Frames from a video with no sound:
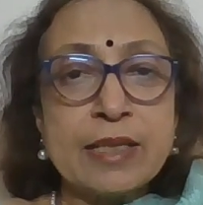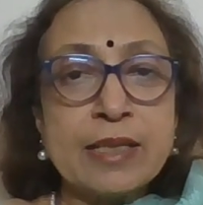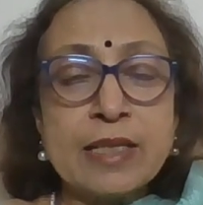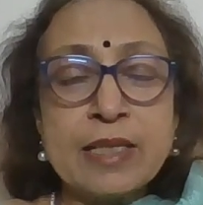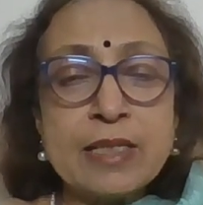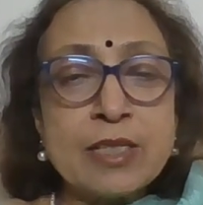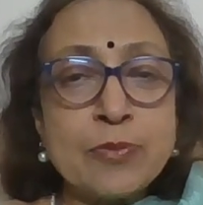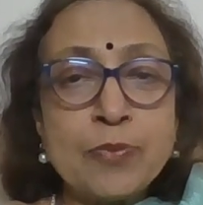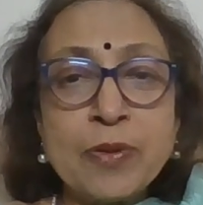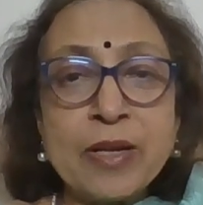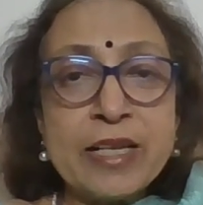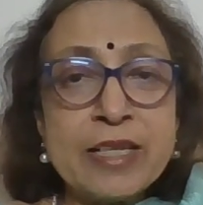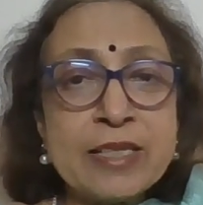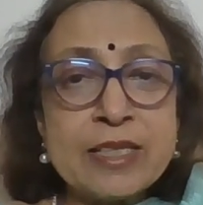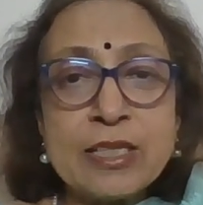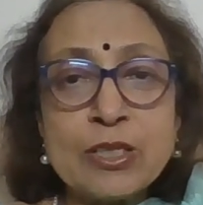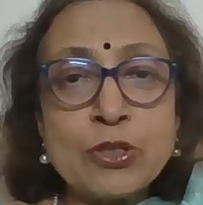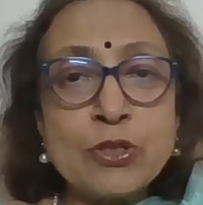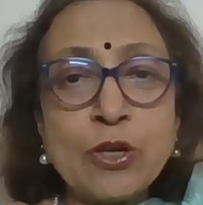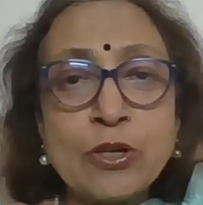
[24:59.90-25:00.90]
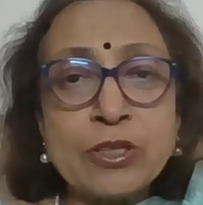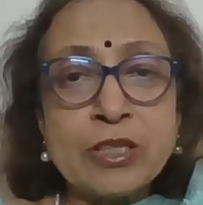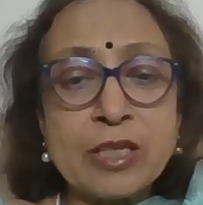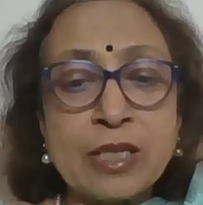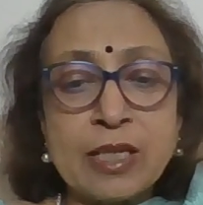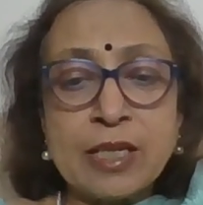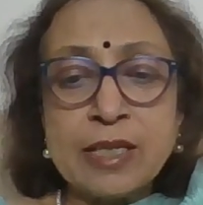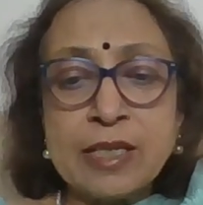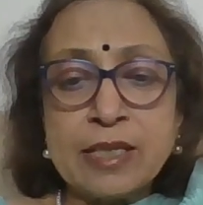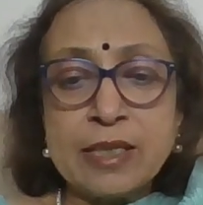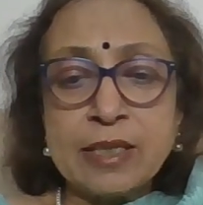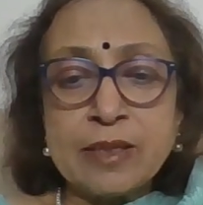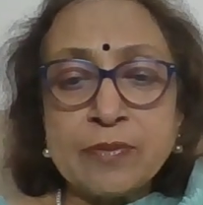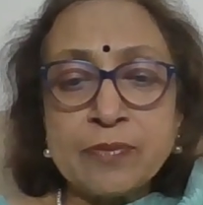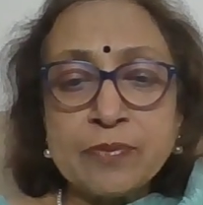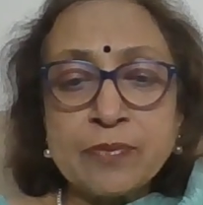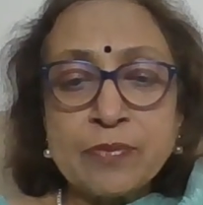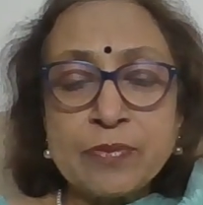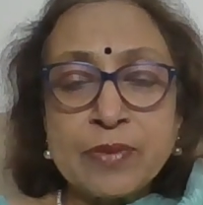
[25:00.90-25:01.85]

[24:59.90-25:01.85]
This place is not clean.